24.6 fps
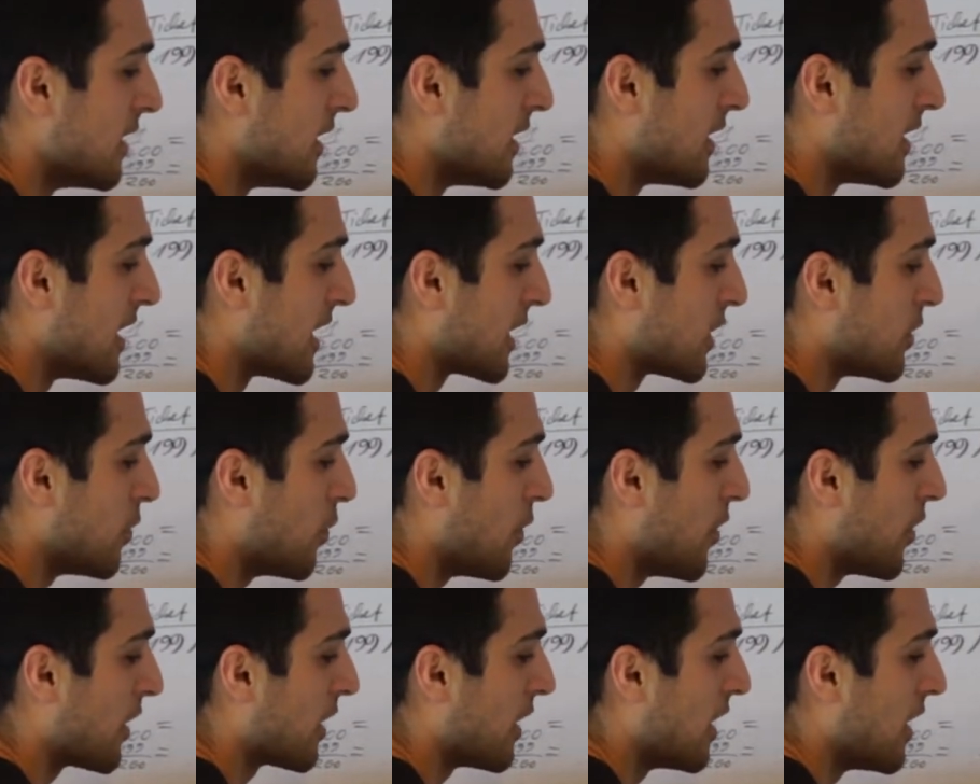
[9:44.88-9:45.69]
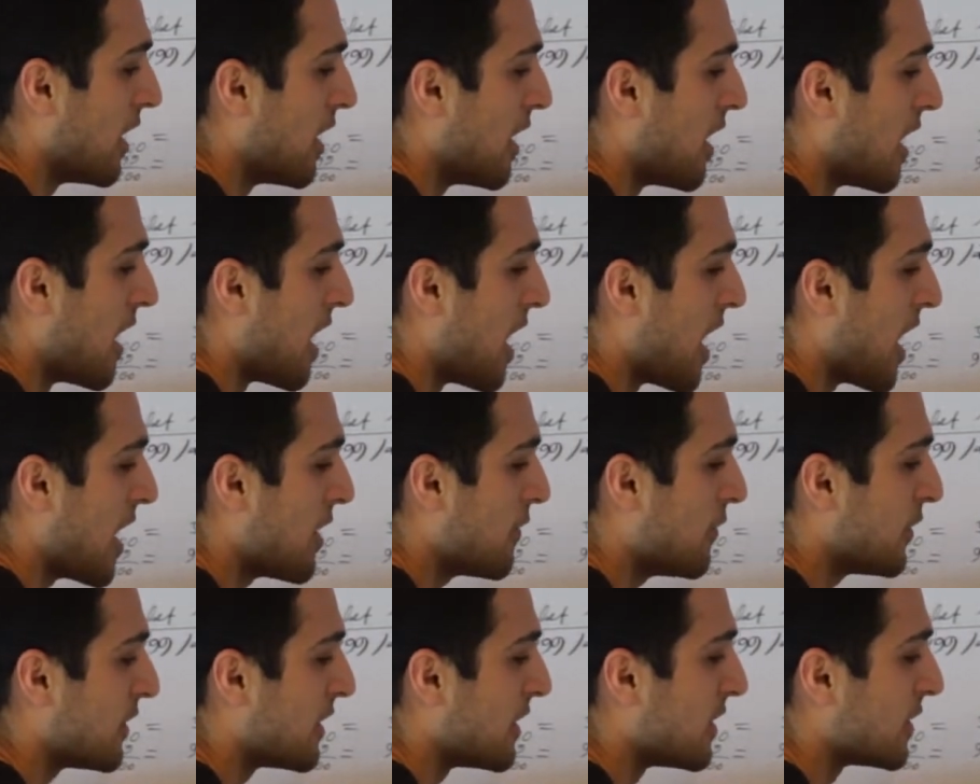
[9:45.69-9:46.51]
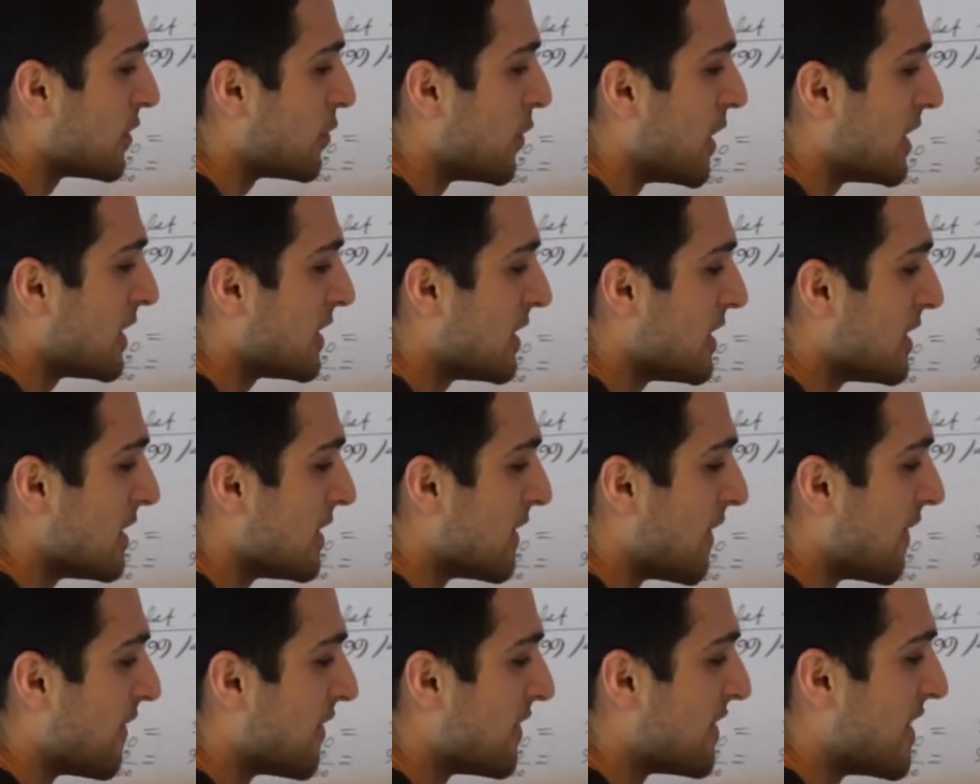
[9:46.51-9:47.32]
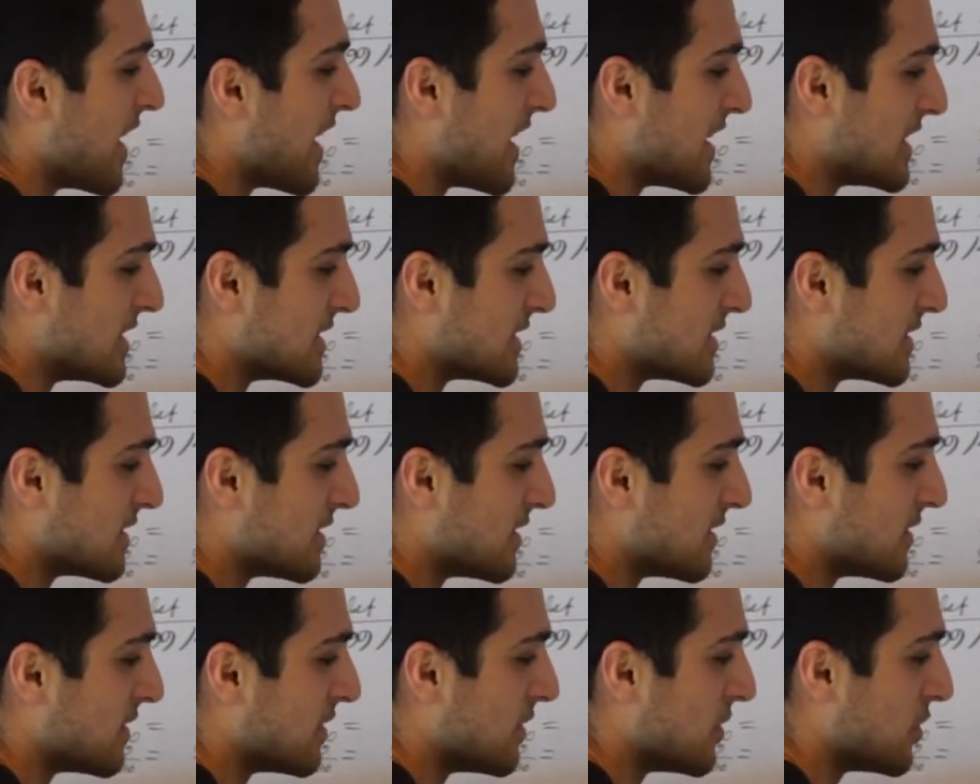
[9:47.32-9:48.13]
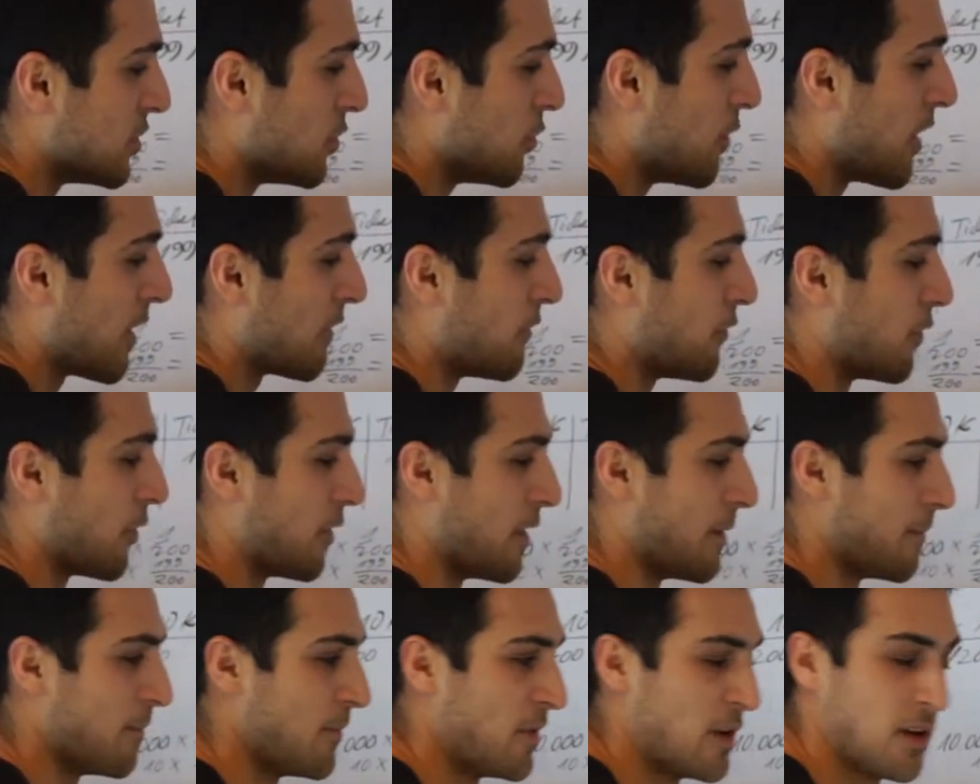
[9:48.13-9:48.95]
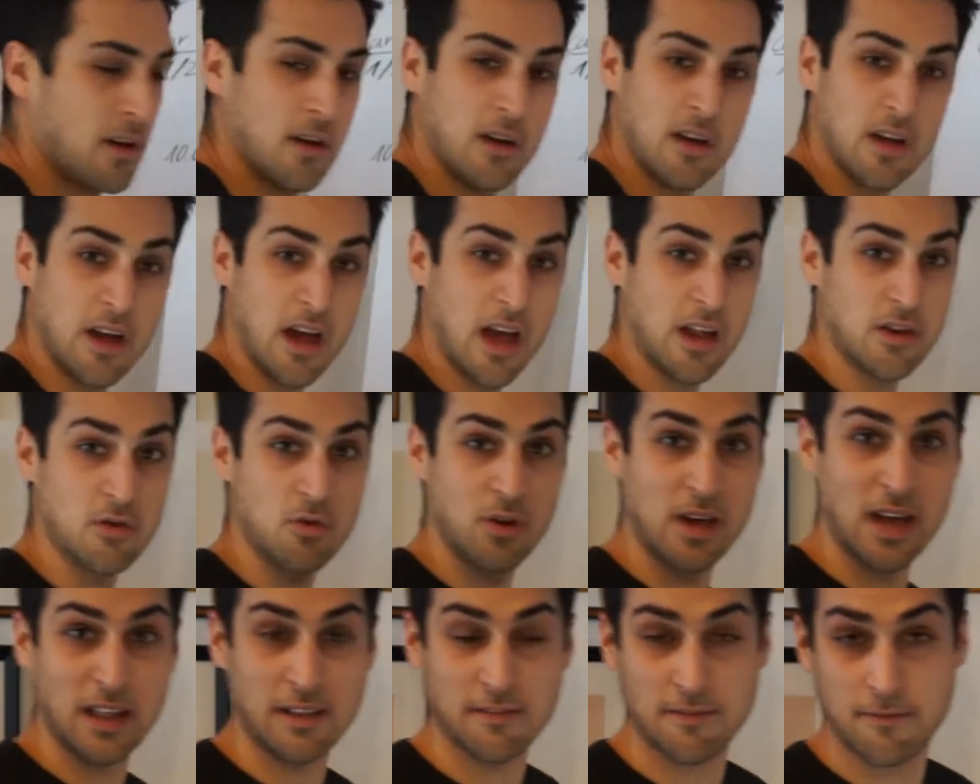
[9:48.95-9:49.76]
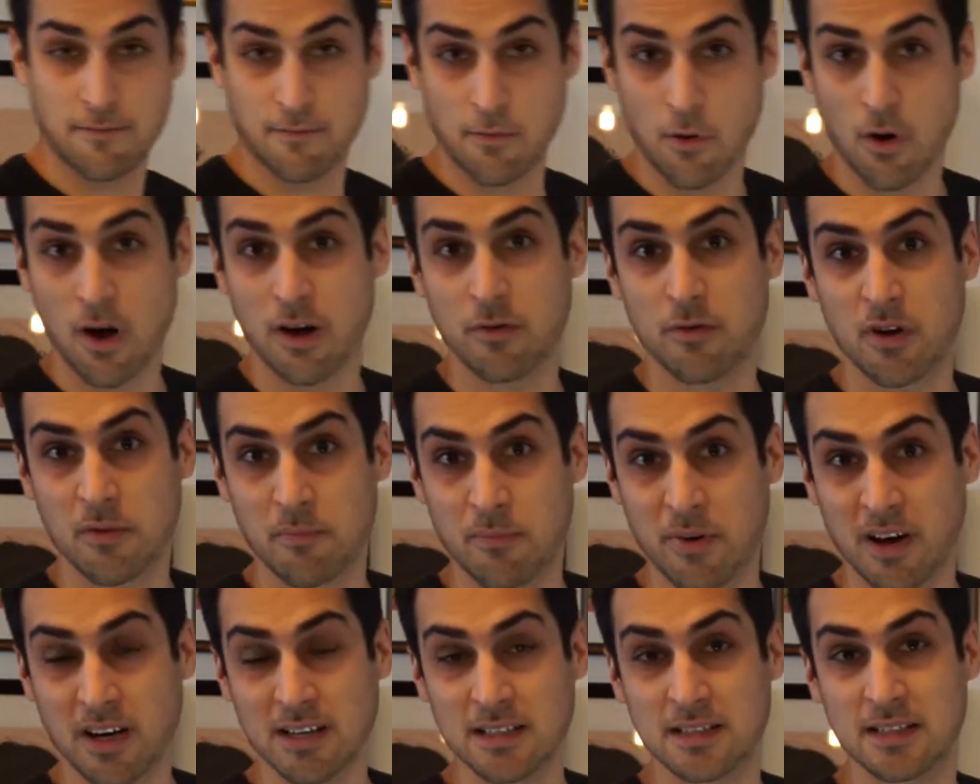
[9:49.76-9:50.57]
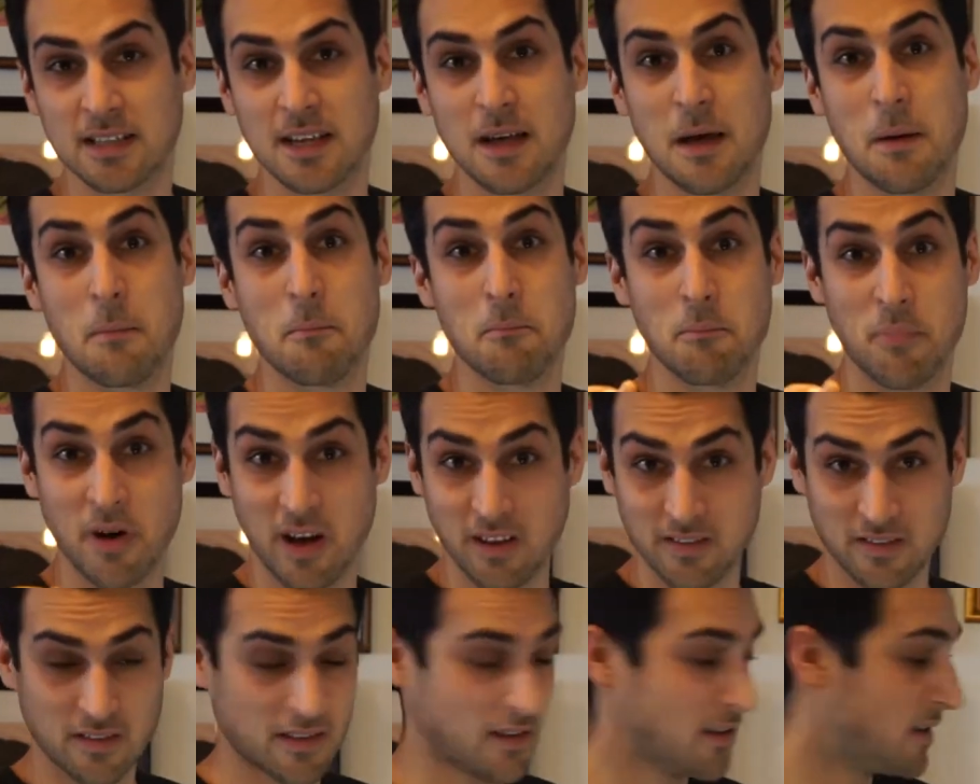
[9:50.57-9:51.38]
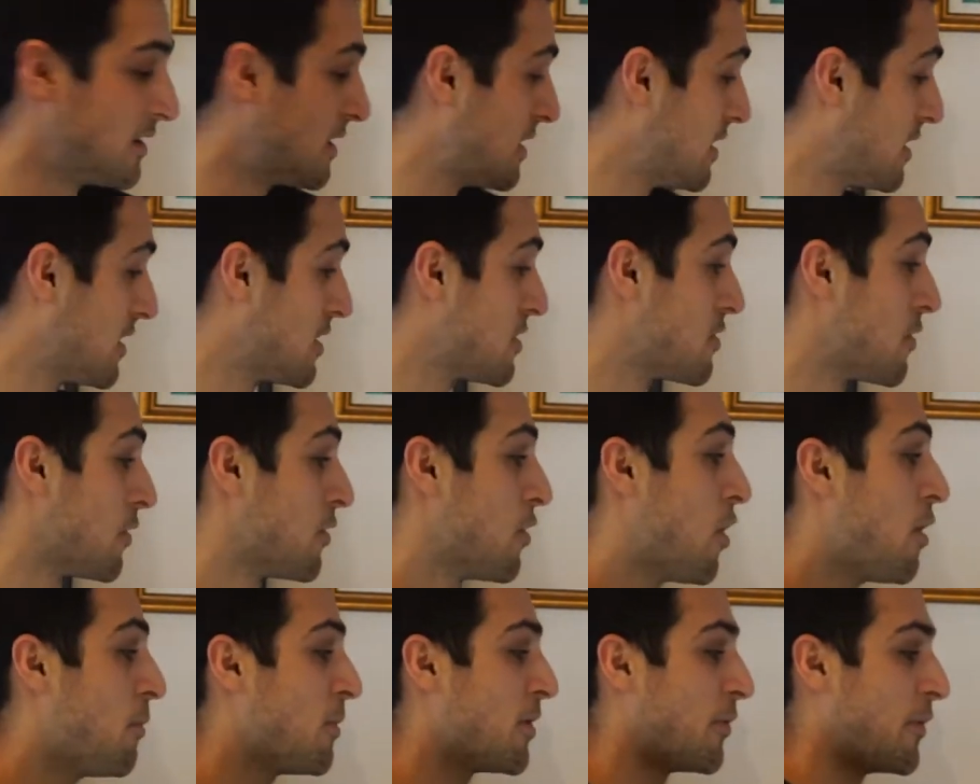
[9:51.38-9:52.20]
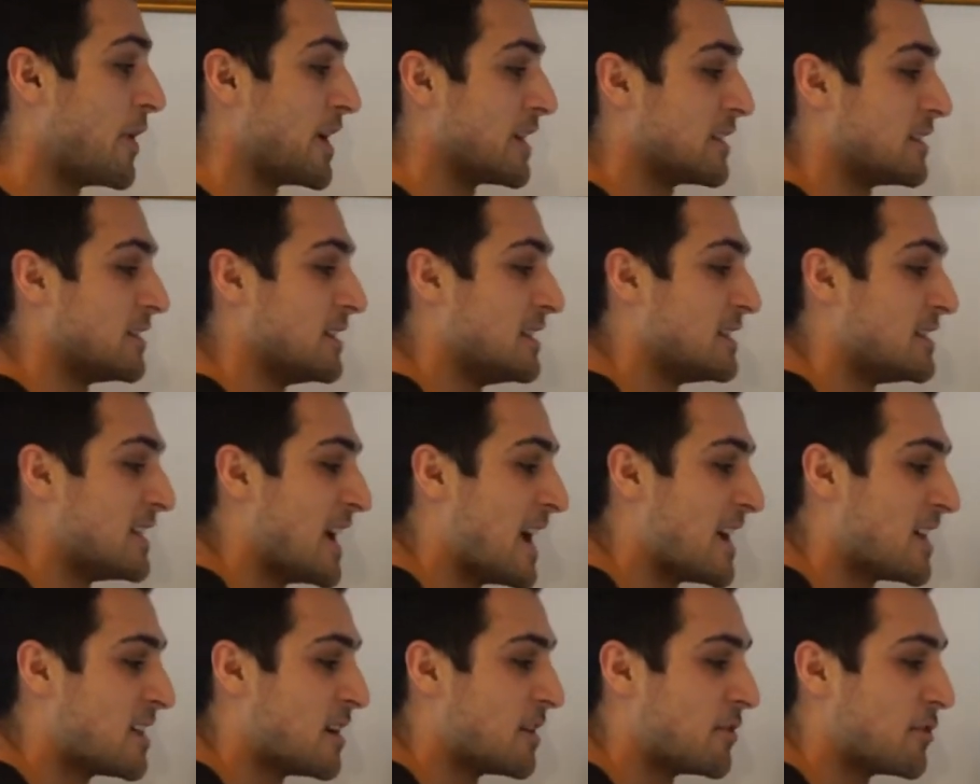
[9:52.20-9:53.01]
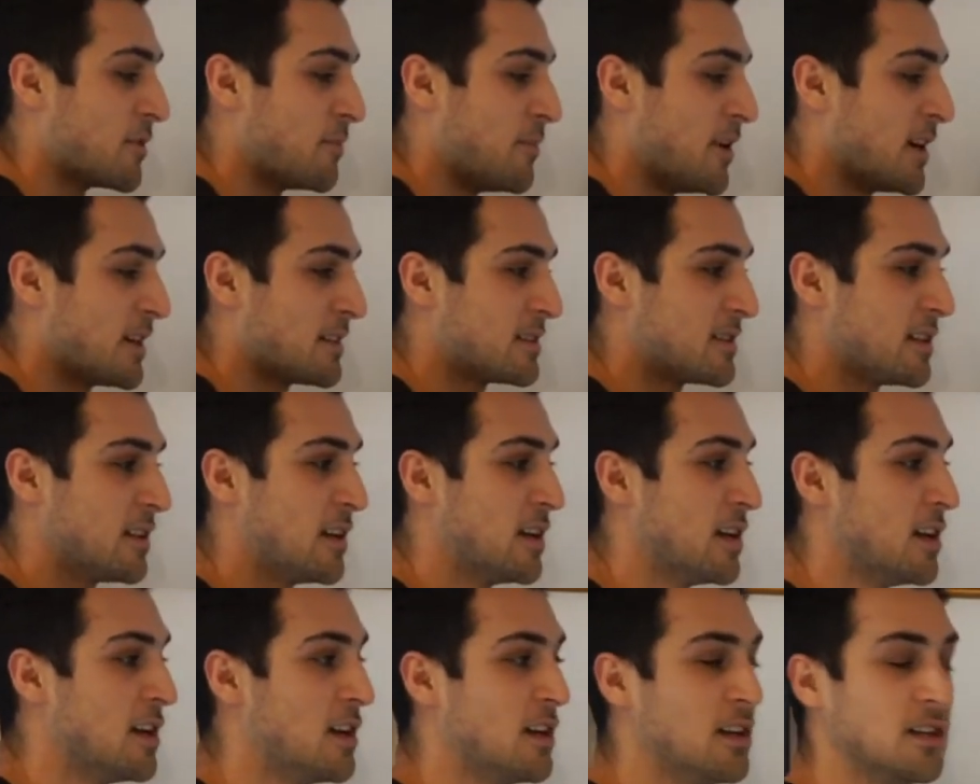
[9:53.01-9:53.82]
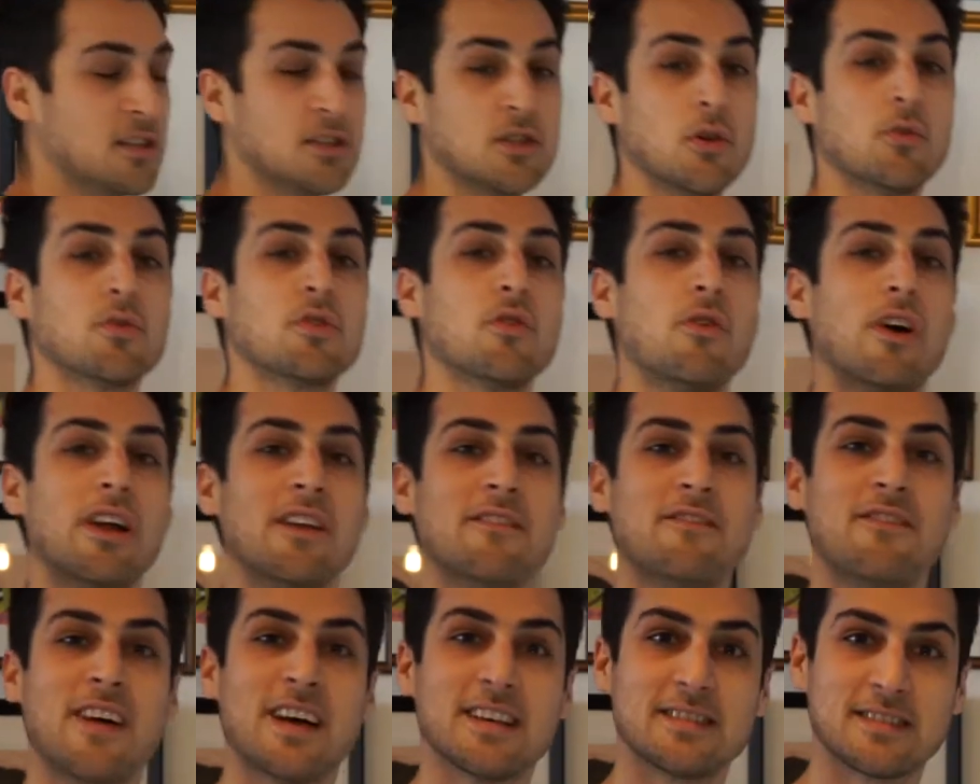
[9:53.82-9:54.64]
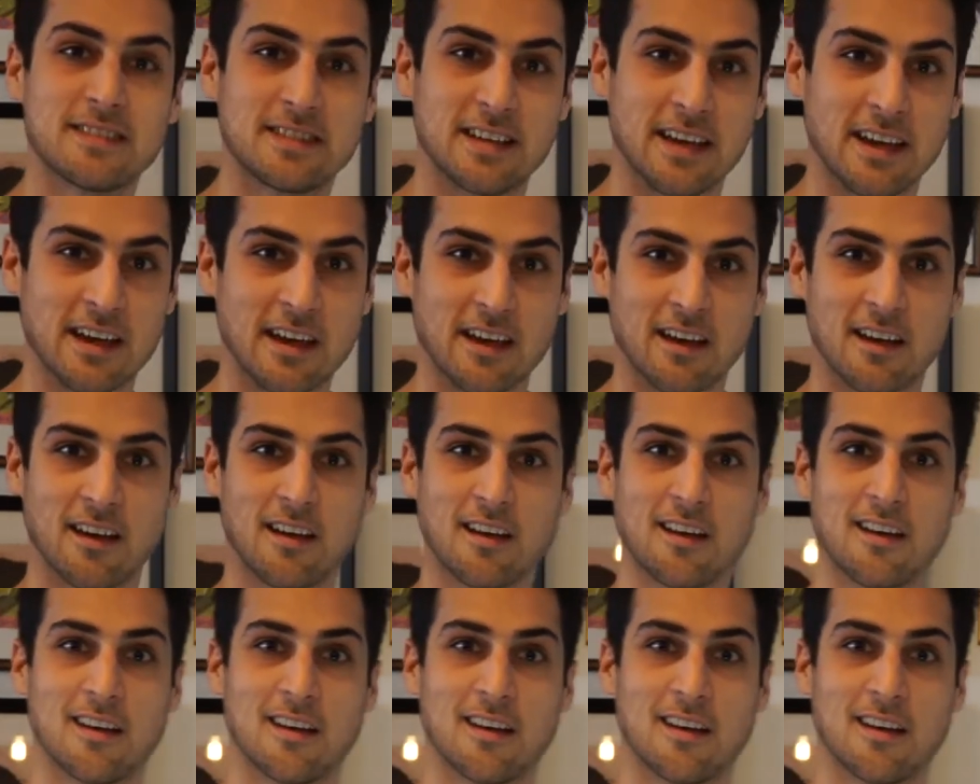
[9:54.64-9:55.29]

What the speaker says: like you work 120 days. You work for them, and you get $400, but your normal rate is $800, so your investment